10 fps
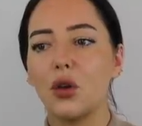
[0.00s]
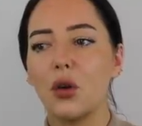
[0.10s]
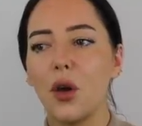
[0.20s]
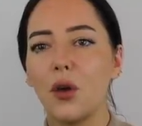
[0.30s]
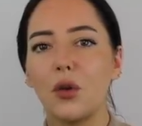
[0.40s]

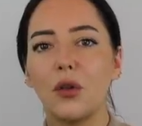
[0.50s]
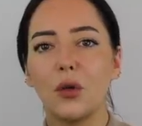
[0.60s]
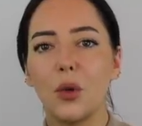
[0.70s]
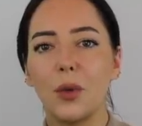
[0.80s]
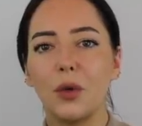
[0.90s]
go
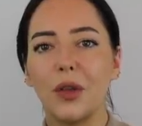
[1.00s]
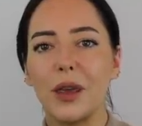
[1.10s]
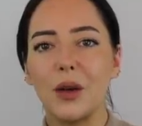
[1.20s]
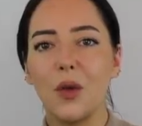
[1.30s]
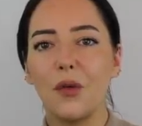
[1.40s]
to a
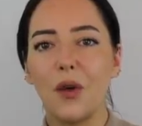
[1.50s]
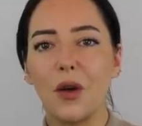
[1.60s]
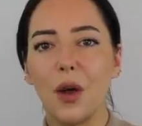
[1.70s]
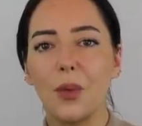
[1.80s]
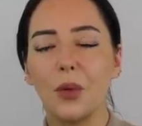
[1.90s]
boutique or
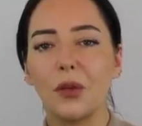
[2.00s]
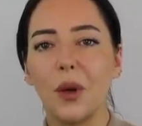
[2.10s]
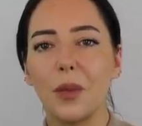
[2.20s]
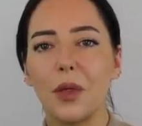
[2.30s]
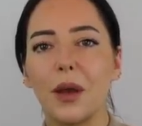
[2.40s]
phone up or
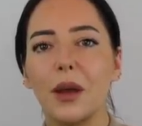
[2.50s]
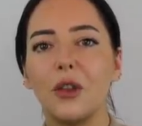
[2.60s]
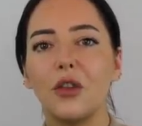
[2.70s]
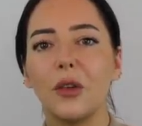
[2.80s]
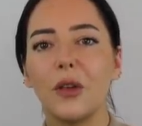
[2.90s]
something
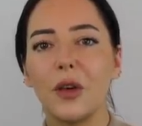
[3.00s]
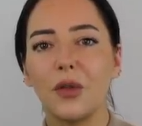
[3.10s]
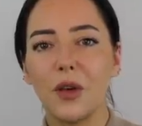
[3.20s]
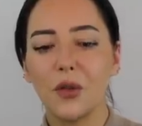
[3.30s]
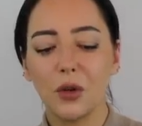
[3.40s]
and just see if
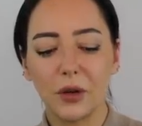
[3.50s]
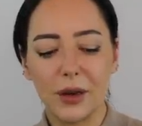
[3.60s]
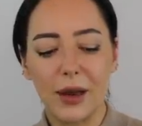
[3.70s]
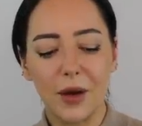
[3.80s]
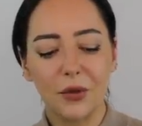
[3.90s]
they've got
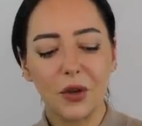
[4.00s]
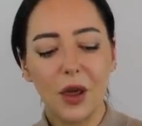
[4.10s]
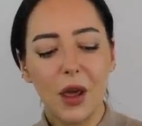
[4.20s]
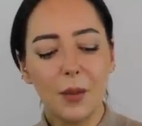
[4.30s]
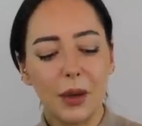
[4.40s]
any left.
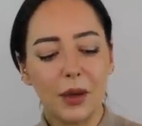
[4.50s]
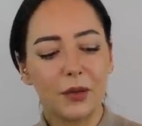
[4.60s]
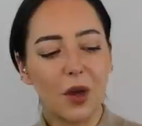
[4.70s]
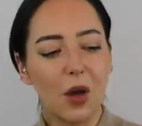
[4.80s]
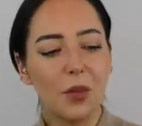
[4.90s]

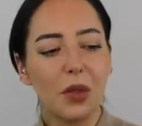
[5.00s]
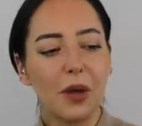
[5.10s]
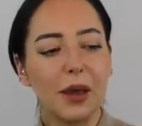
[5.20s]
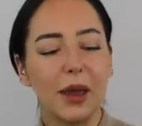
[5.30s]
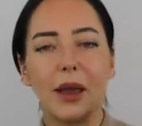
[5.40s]
Because I'm
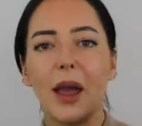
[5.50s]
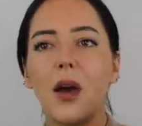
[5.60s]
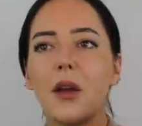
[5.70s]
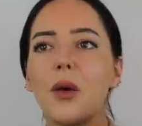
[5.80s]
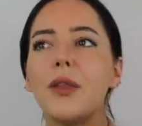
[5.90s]
thinking,
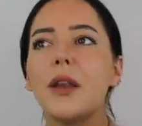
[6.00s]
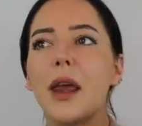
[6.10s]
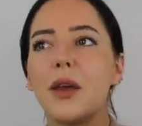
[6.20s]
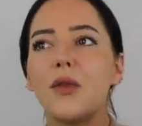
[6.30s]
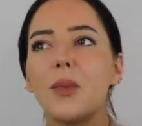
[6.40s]
I know in the
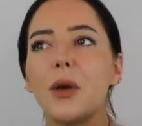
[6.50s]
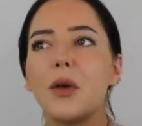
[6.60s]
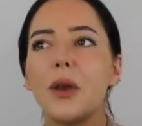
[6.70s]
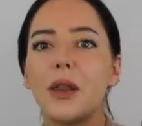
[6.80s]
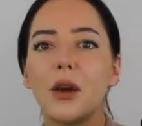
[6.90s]
navy blue
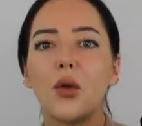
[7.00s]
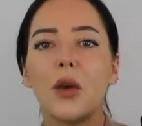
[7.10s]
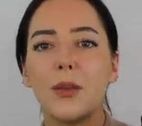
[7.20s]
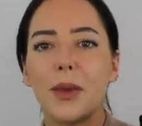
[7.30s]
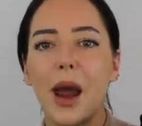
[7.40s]
and in the
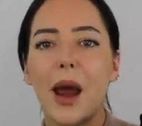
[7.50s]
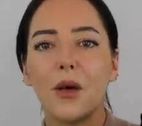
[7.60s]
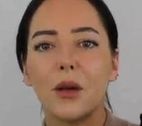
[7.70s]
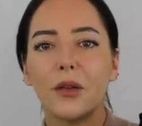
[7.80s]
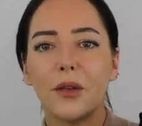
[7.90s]
cream in
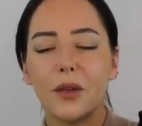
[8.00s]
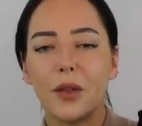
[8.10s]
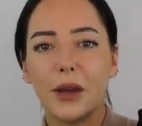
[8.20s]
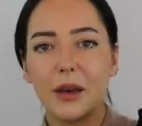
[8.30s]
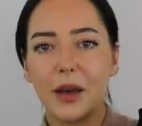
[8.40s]
Harrods,
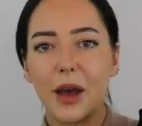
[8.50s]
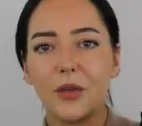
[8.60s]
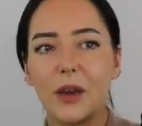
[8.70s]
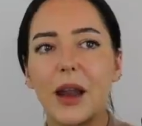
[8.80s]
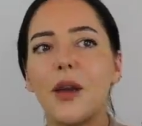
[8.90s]
they didn't have
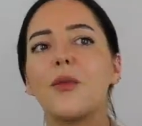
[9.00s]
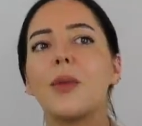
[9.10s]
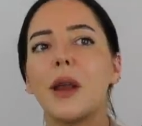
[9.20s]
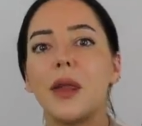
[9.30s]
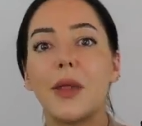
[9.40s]
any left,
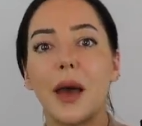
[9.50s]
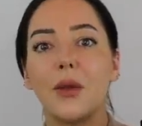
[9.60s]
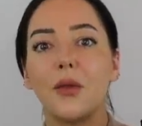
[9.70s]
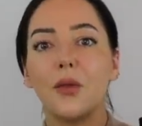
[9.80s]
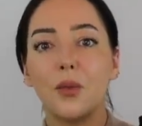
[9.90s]
but in that
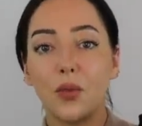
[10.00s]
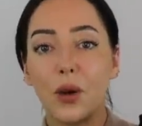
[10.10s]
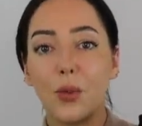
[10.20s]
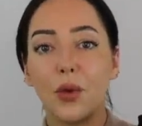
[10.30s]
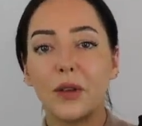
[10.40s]

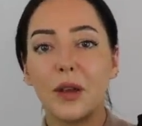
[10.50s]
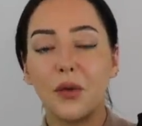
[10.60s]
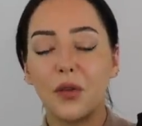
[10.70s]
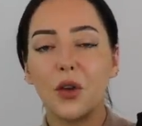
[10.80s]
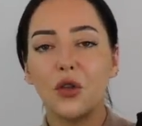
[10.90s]
really pretty
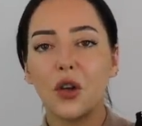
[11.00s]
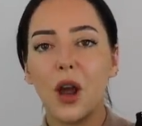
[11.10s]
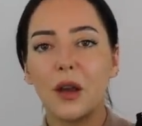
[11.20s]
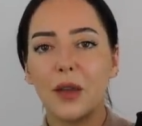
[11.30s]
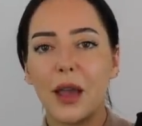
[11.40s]
fuchsia
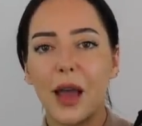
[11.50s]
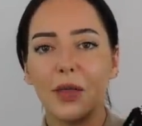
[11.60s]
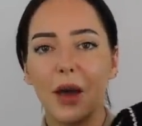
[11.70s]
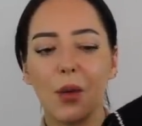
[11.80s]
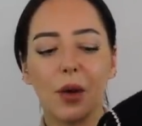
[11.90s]
colour, they had
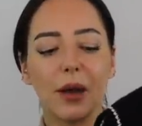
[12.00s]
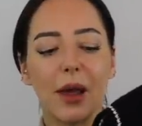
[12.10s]
that one